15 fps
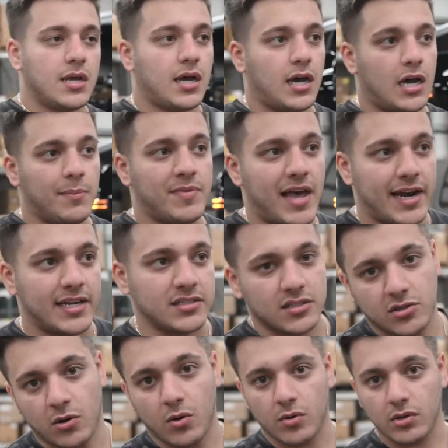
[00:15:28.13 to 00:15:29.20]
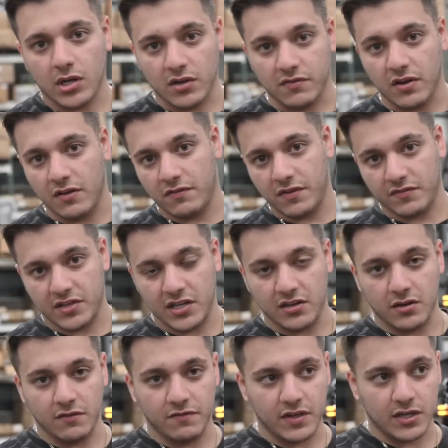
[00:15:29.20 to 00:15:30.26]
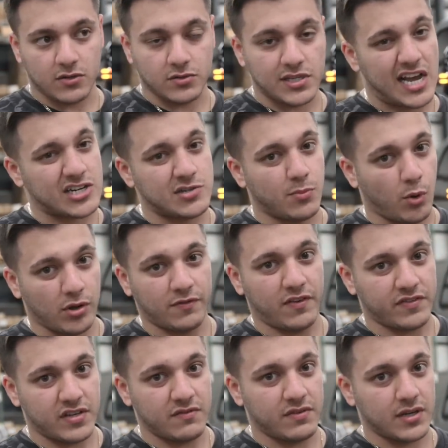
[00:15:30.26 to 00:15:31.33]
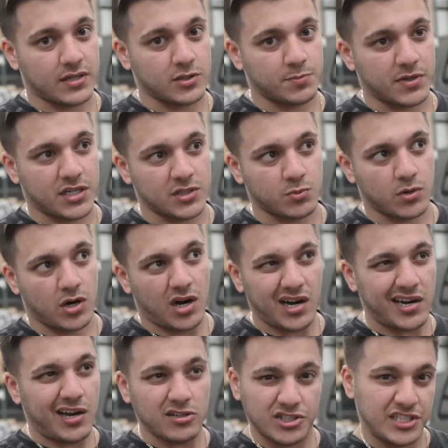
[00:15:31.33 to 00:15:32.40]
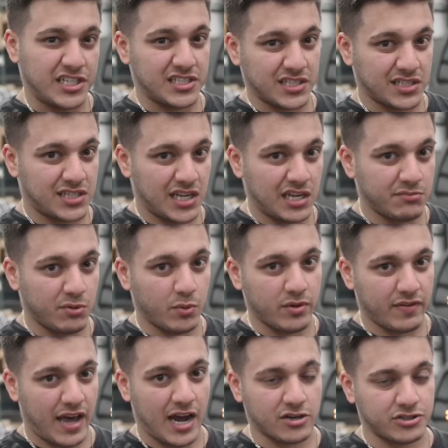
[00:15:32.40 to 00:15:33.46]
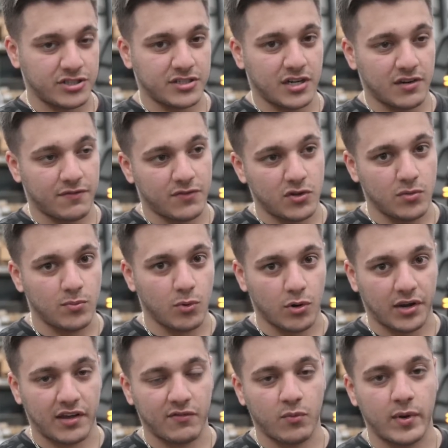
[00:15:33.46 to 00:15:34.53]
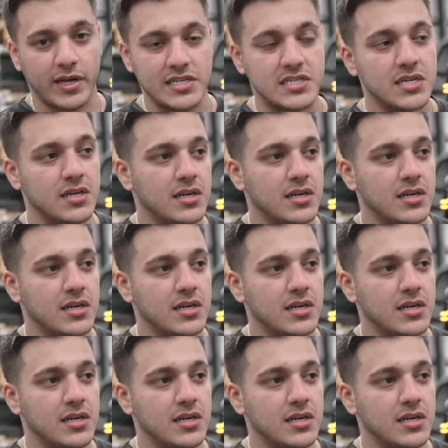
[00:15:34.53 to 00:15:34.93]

That is a total of 15 vehicles, actually more than 15 vehicles because we're on LG 16, but we've actually done a few more giveaways